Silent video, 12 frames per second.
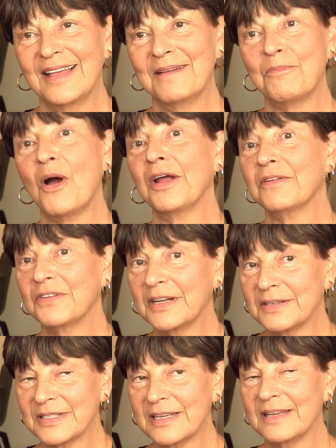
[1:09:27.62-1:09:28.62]
and part of
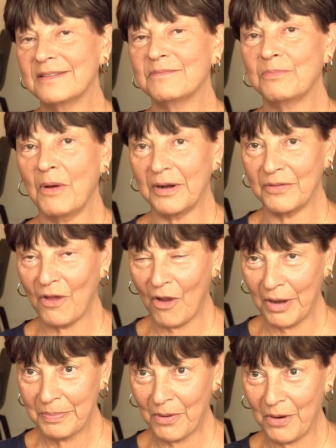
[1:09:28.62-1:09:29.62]
it, it, part of the
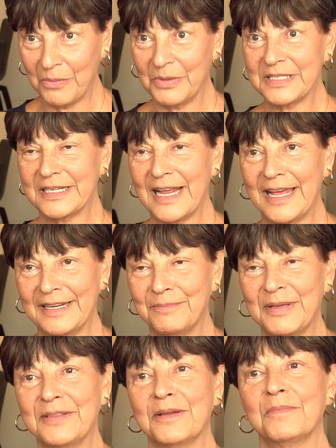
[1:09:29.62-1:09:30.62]
hard part was it had to
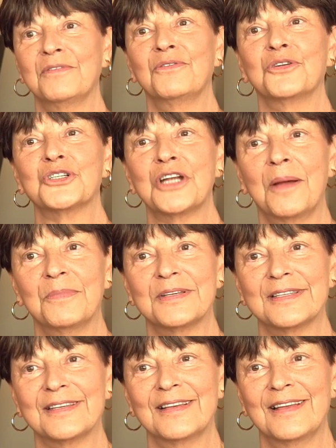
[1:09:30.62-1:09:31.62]
be there before
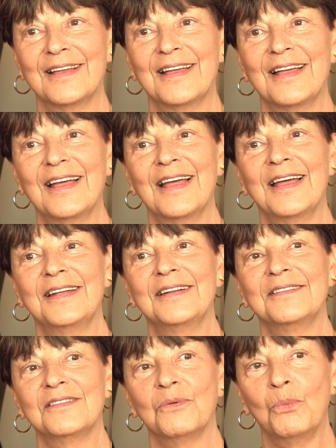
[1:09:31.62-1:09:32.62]
Shabbos and
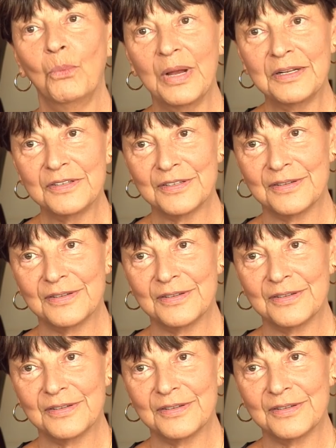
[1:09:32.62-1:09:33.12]
in the was that